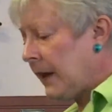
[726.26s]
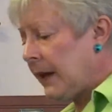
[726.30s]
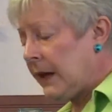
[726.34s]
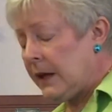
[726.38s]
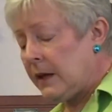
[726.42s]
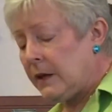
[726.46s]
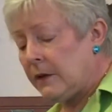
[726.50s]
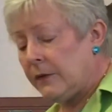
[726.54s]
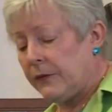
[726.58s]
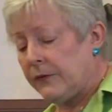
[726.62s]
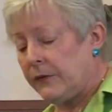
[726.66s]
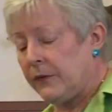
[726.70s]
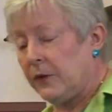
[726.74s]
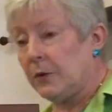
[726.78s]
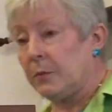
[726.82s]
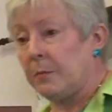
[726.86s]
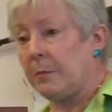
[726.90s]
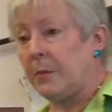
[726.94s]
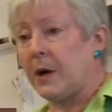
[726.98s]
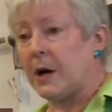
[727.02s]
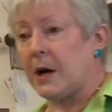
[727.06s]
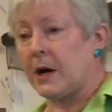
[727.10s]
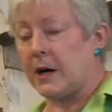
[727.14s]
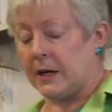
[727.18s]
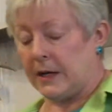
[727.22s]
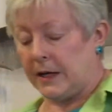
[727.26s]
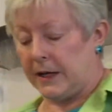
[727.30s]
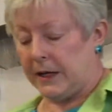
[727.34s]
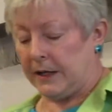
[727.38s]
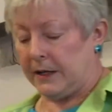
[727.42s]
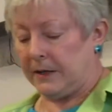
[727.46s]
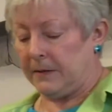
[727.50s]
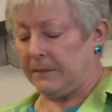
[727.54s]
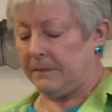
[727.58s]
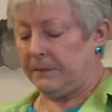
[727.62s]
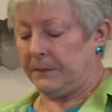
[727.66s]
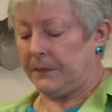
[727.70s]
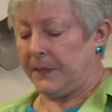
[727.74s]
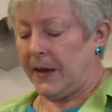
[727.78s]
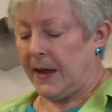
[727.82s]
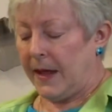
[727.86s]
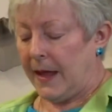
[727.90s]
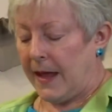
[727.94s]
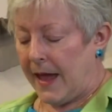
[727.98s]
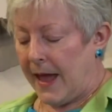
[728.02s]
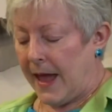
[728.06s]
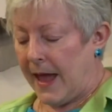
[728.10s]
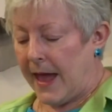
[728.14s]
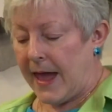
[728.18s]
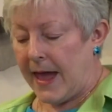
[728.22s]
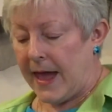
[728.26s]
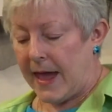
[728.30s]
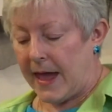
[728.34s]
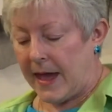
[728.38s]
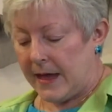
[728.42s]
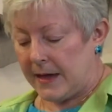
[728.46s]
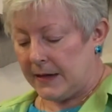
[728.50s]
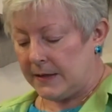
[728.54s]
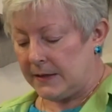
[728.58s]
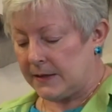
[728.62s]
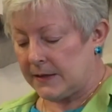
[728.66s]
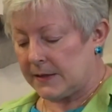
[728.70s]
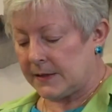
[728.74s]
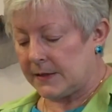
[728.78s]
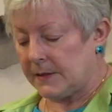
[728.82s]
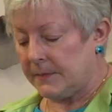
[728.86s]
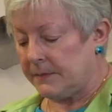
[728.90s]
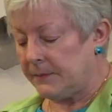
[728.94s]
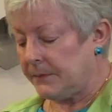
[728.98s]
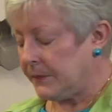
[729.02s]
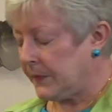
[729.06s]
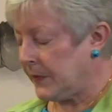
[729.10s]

if your pocket has